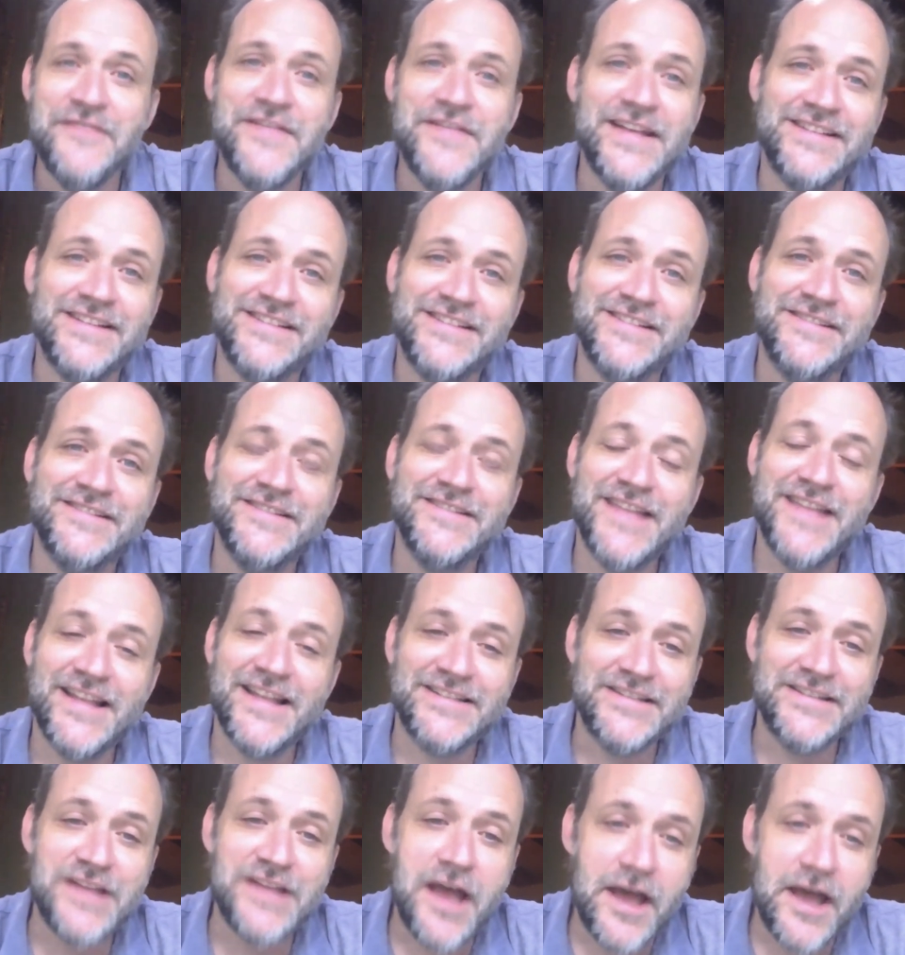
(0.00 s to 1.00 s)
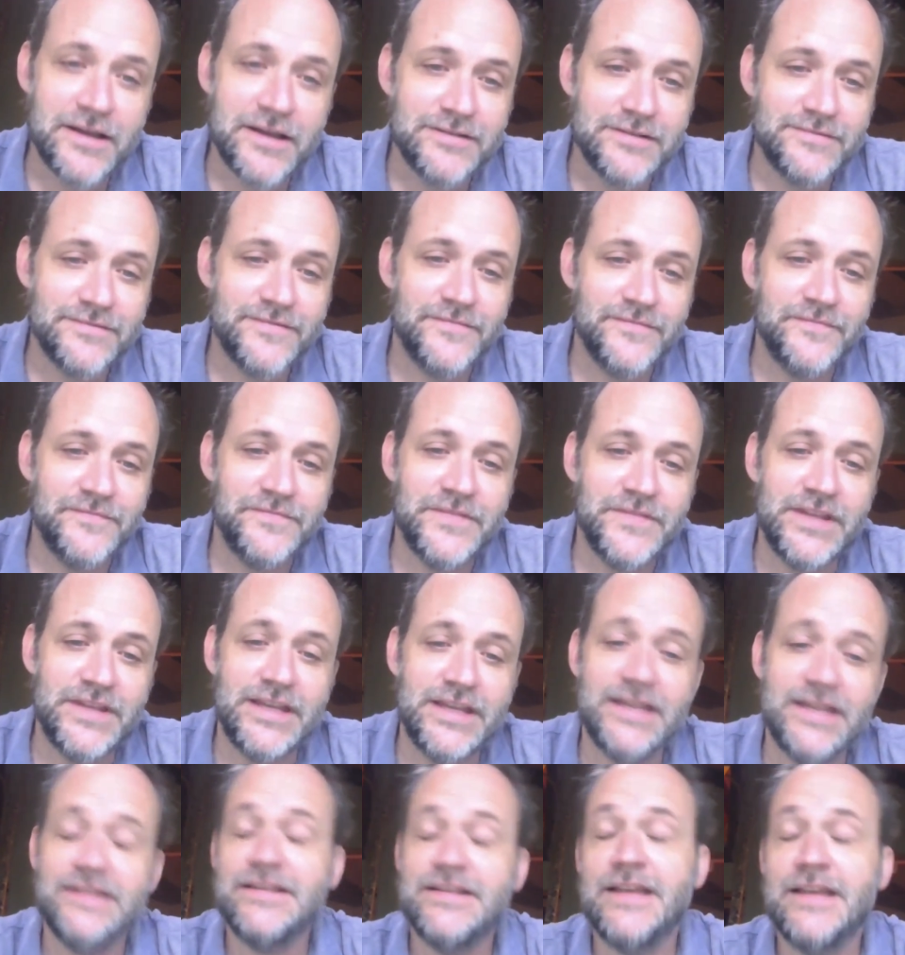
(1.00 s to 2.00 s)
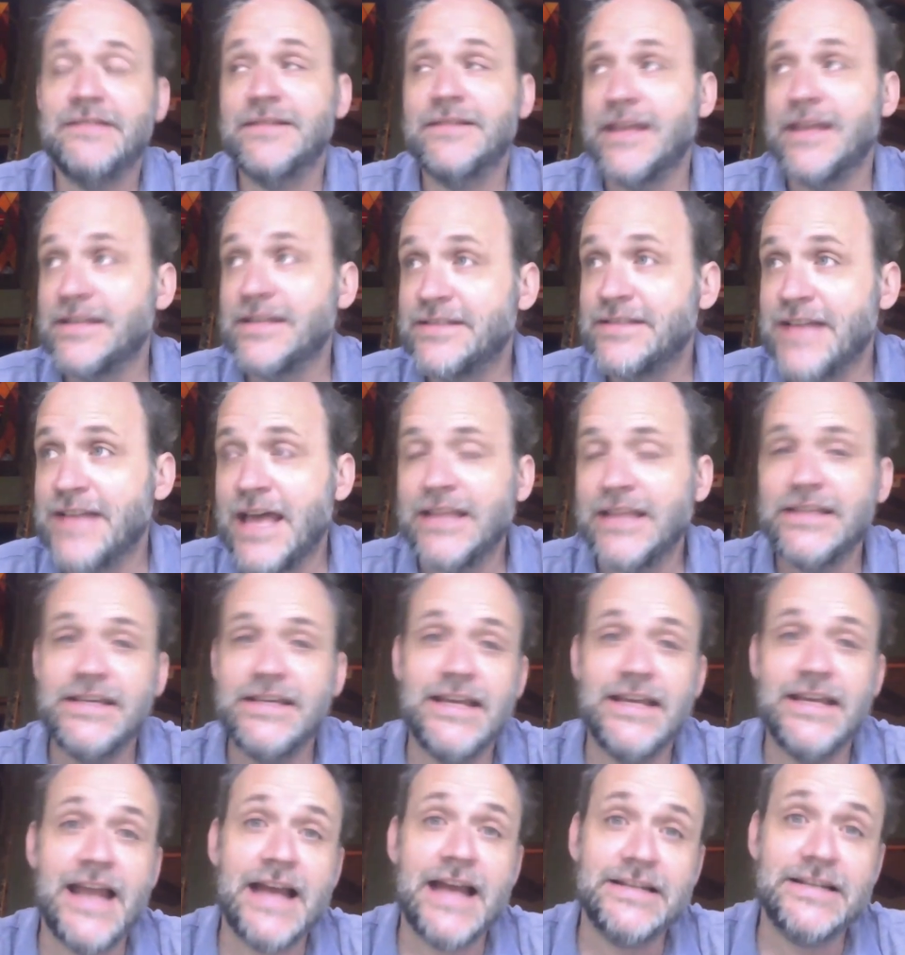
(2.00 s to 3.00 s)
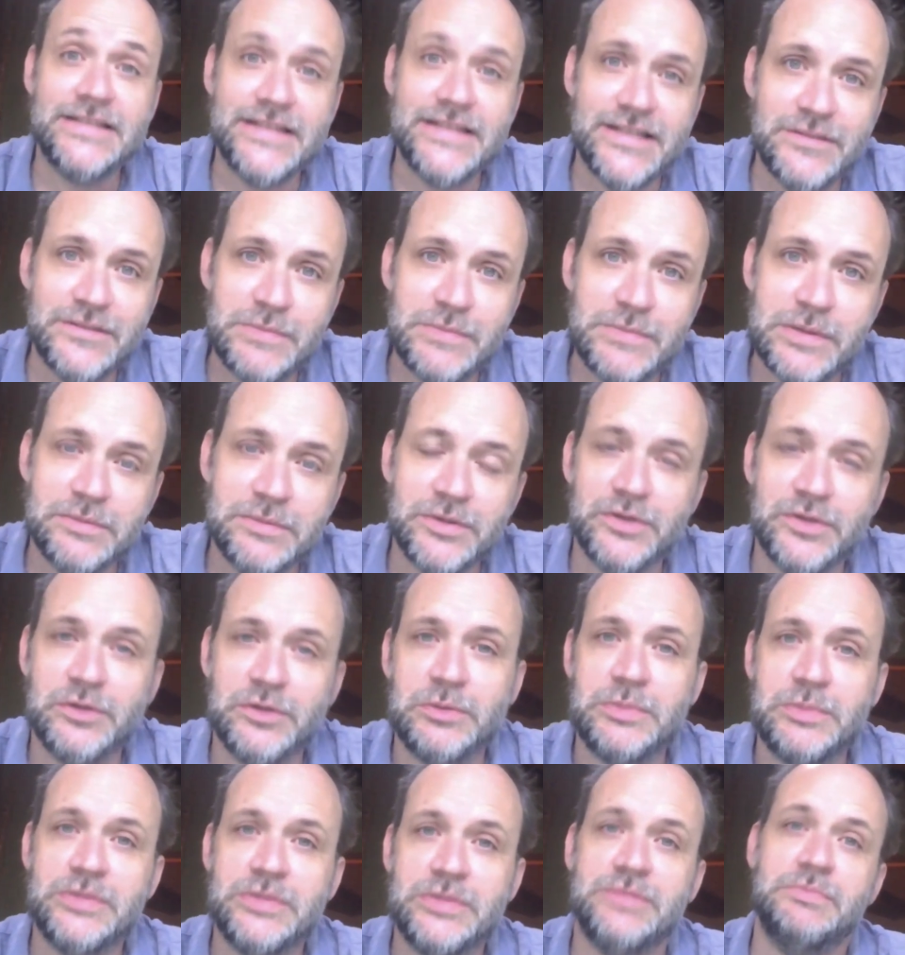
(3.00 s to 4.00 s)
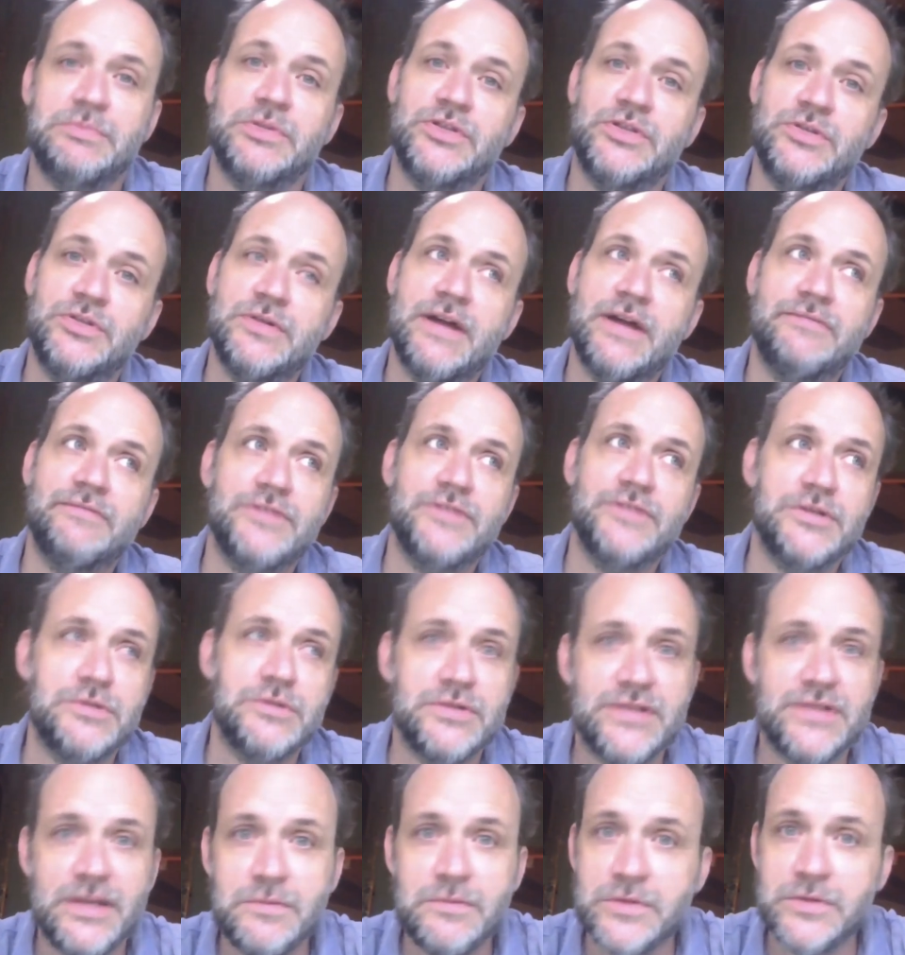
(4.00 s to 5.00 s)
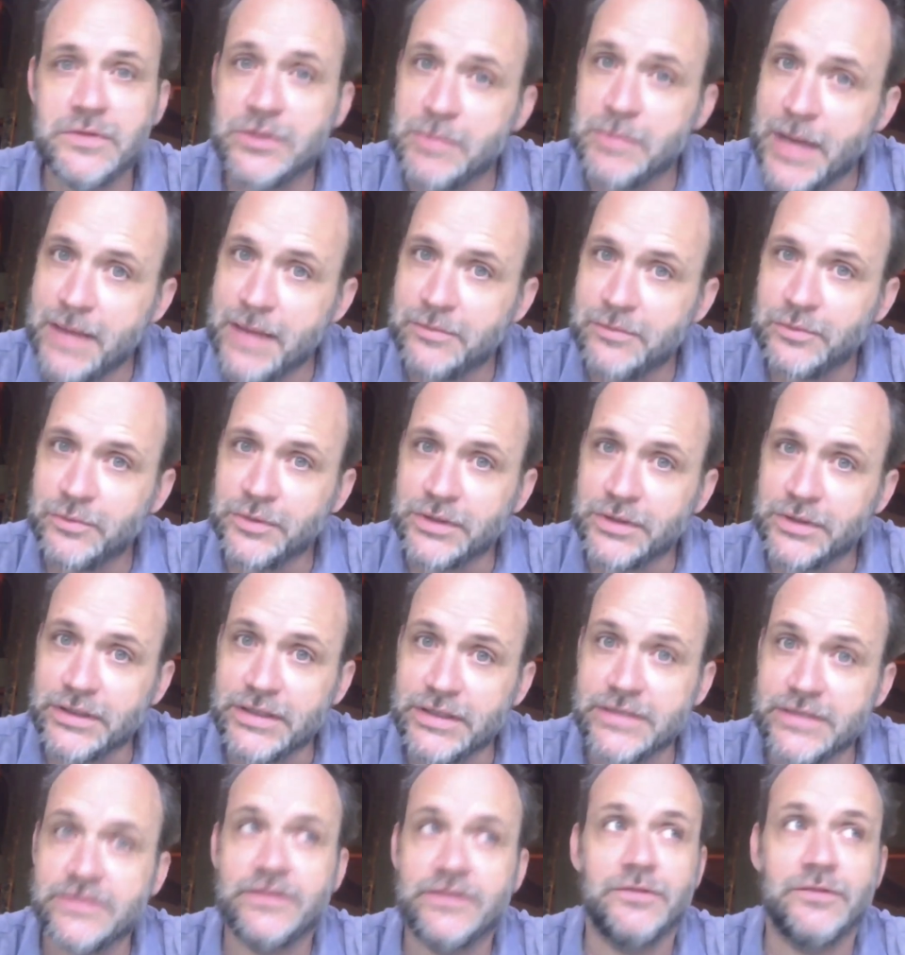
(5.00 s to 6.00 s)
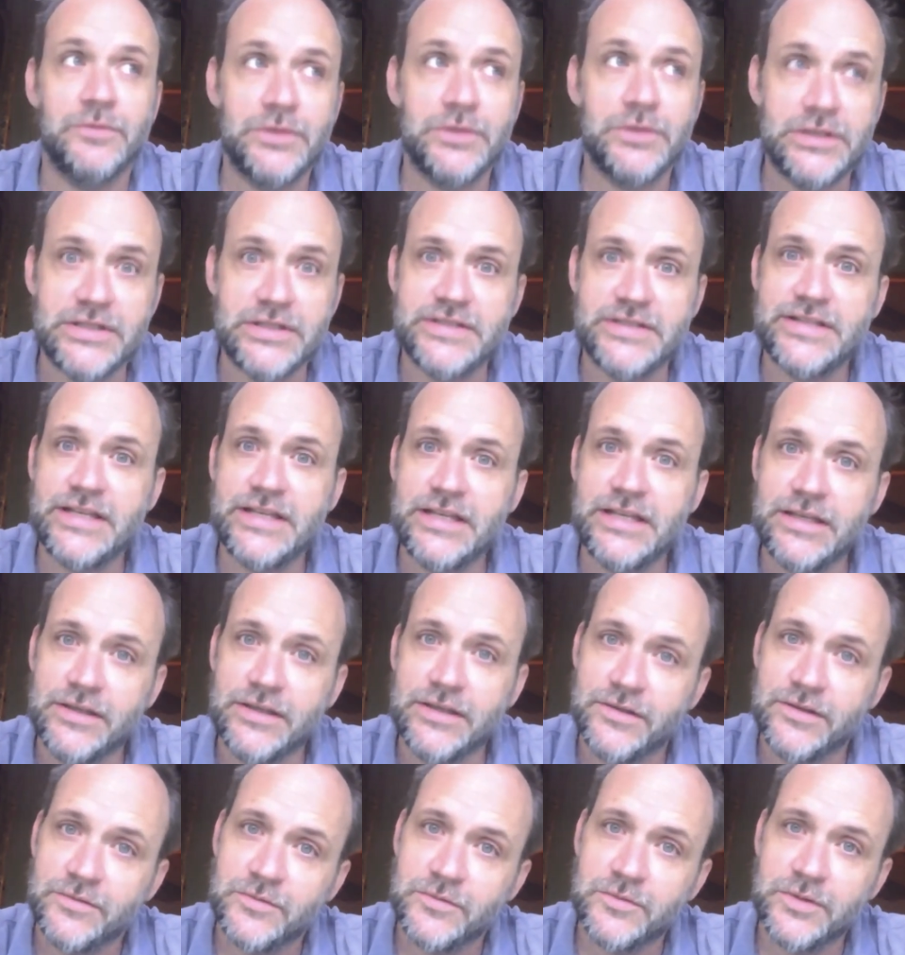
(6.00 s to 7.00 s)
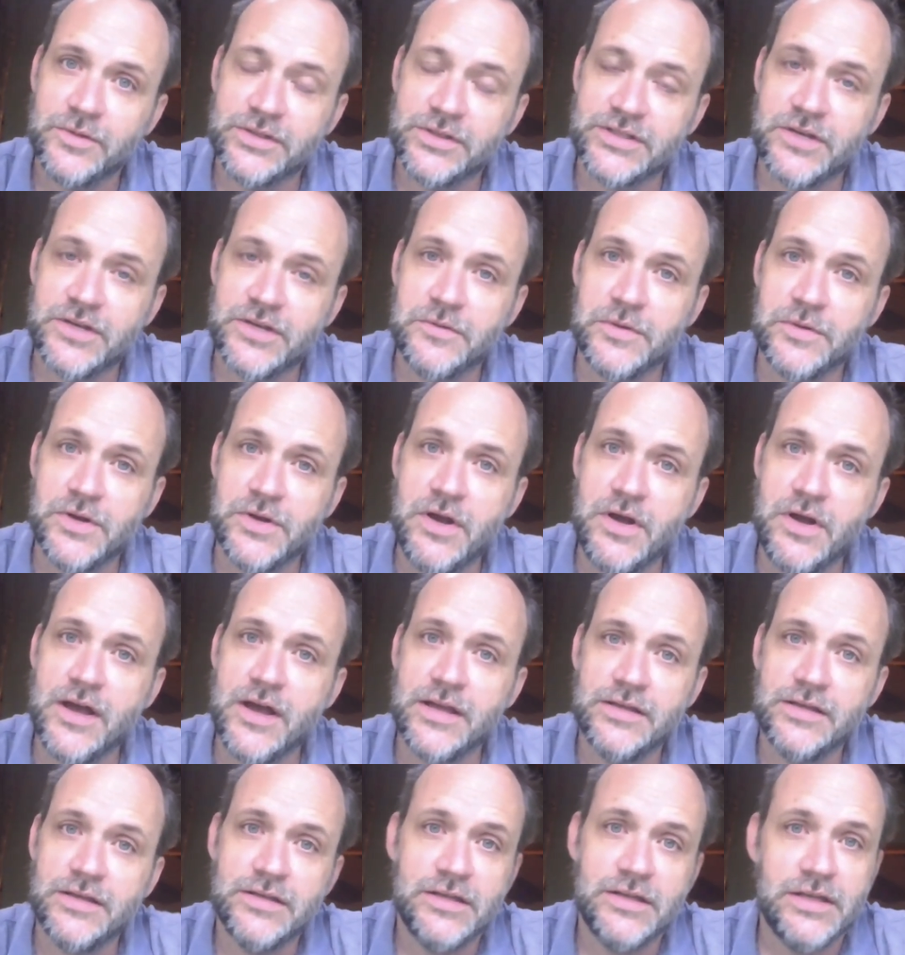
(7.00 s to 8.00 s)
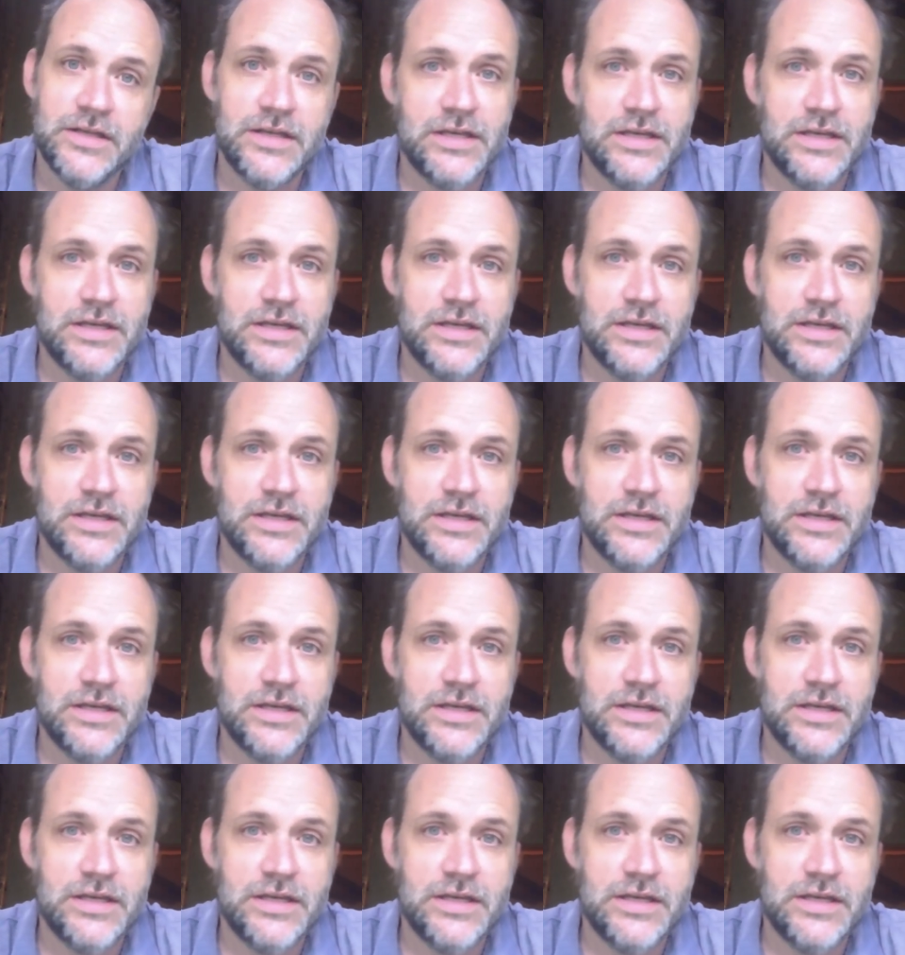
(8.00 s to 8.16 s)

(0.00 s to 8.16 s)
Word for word: that's that's not it, it, sadly it actually is biblical but but you have to understand what the bible really is to really see what's going on